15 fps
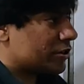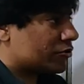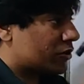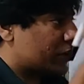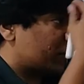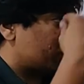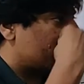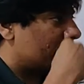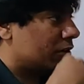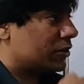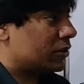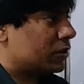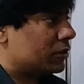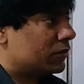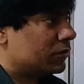a string
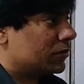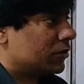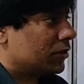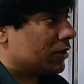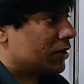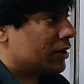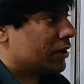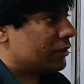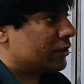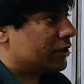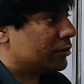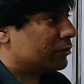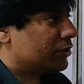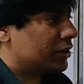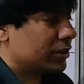and
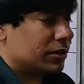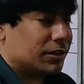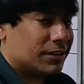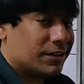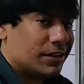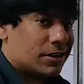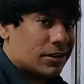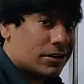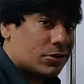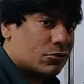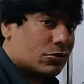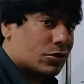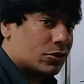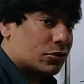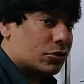keep there into
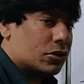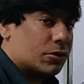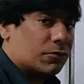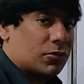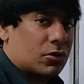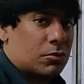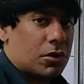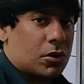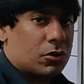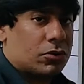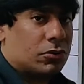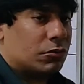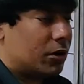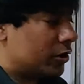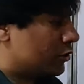the duodenal for
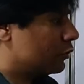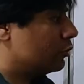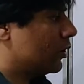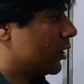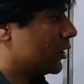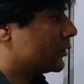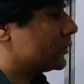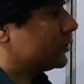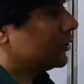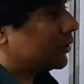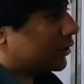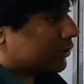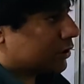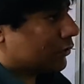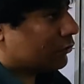about 1-2 hours.
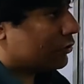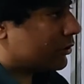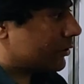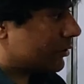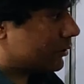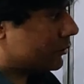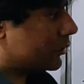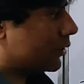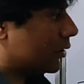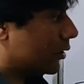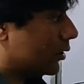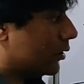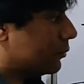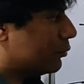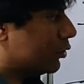Then we
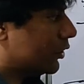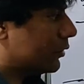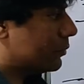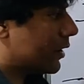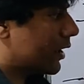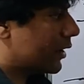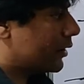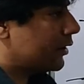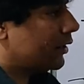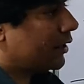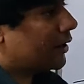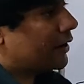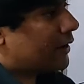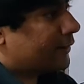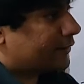pull it back
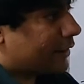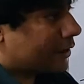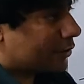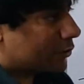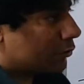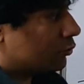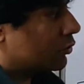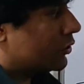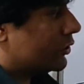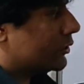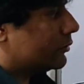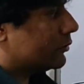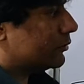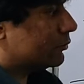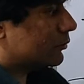and then
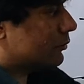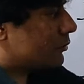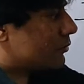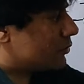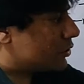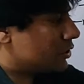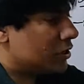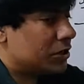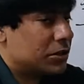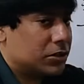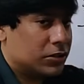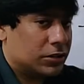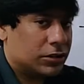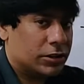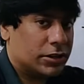we see
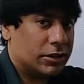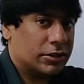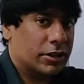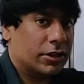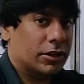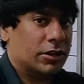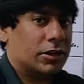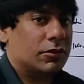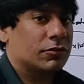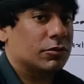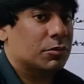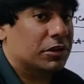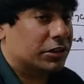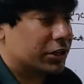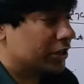that the
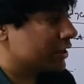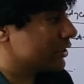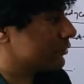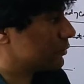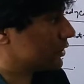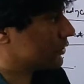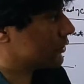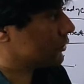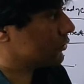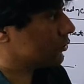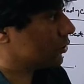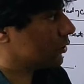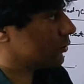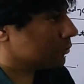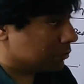bacteria is present or
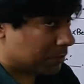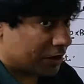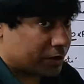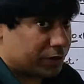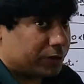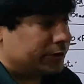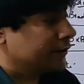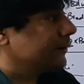not. But